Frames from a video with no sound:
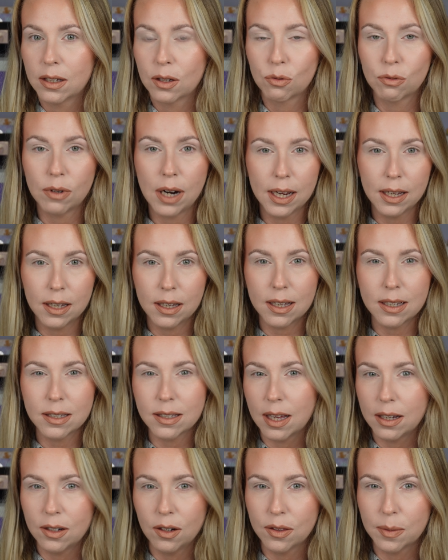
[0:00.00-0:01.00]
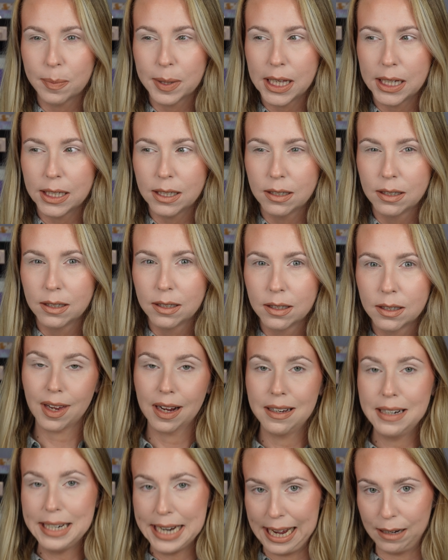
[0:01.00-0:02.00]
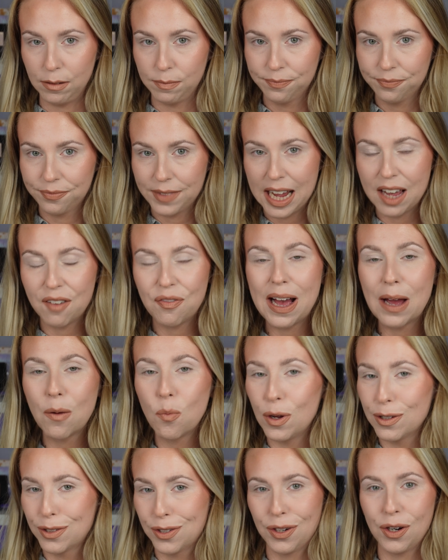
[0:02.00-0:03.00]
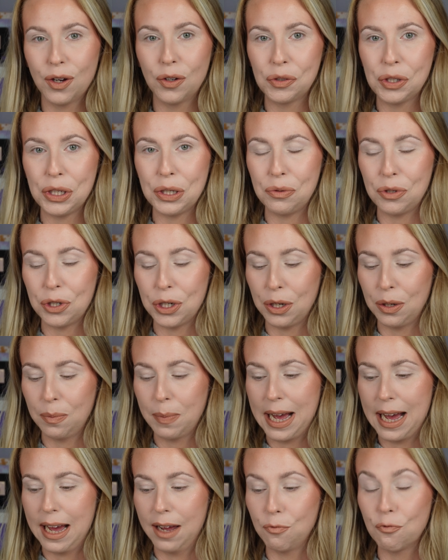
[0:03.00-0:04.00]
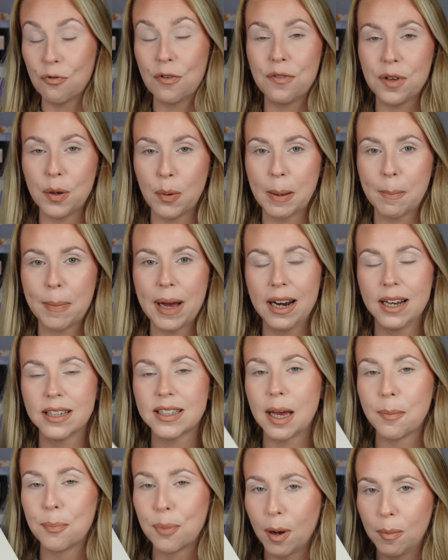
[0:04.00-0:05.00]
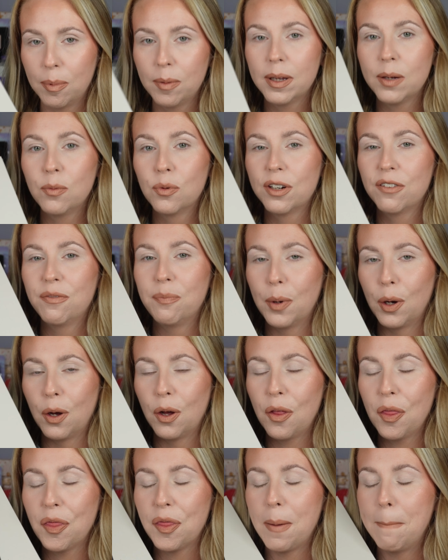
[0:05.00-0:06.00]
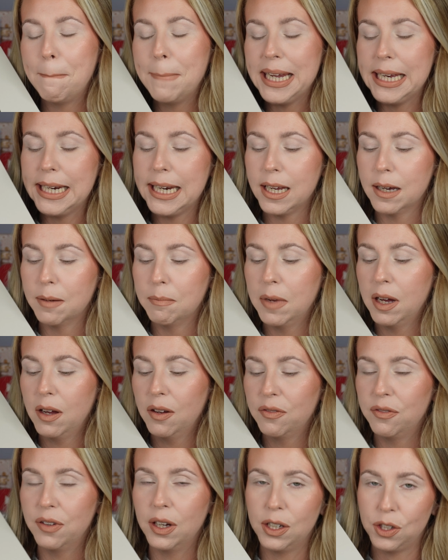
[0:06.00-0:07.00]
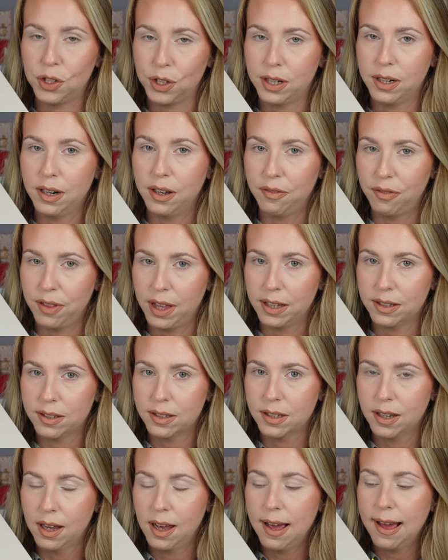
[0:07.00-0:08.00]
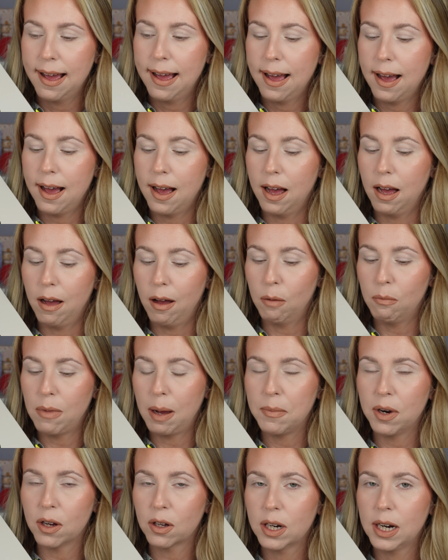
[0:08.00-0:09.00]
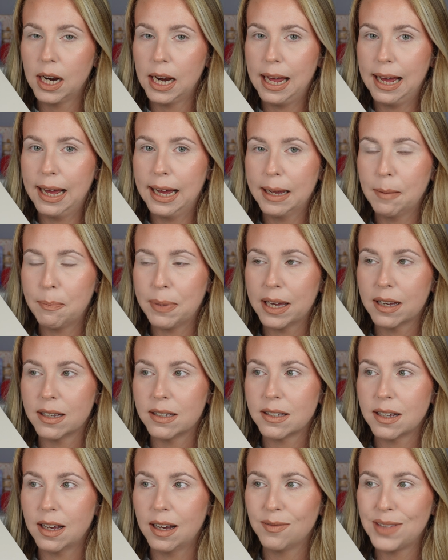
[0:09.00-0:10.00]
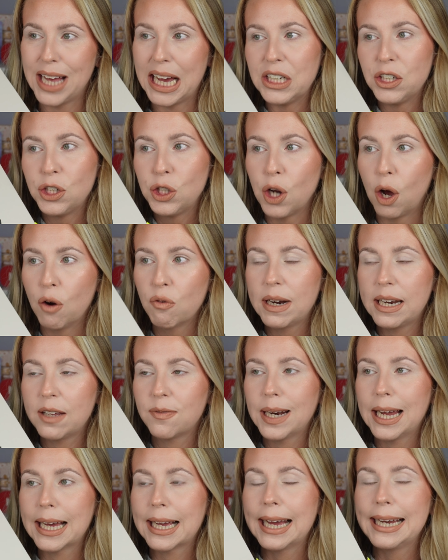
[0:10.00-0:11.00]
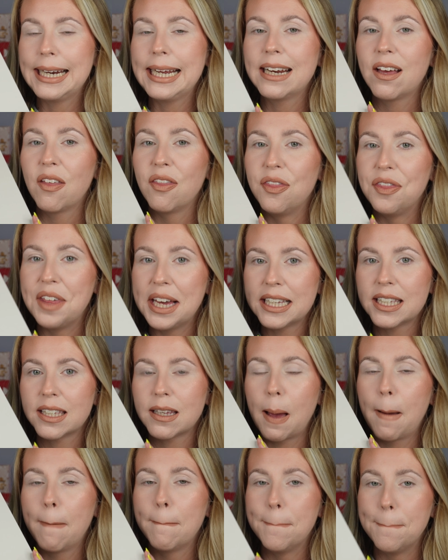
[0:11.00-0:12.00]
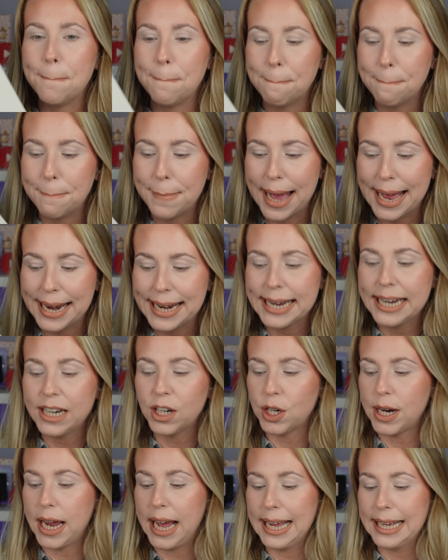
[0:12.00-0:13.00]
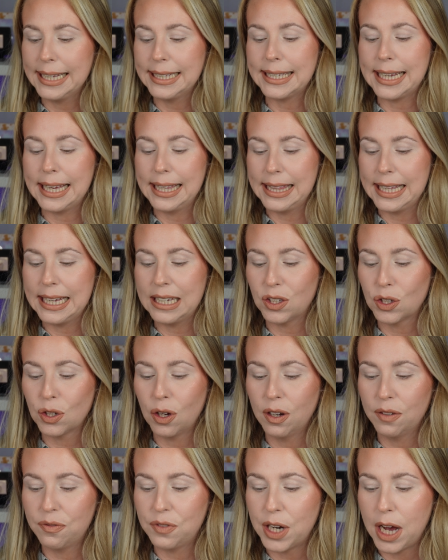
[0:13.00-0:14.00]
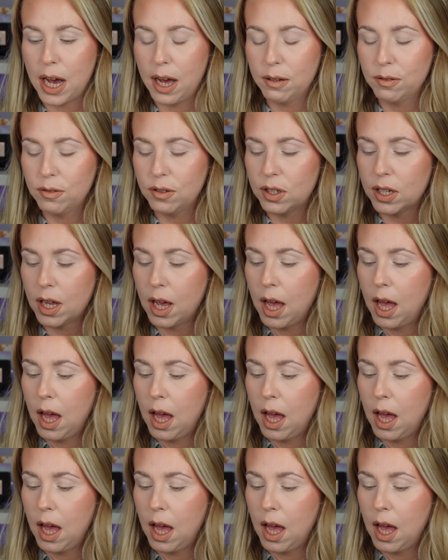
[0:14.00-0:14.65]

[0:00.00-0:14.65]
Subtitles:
Right? Is that not the plan? Now, if I wasn't on YouTube and reviewing palettes, I probably would have bought the medium version of this. I'm not going to lie, because I don't really feel like I need this many shades in these sort of tones.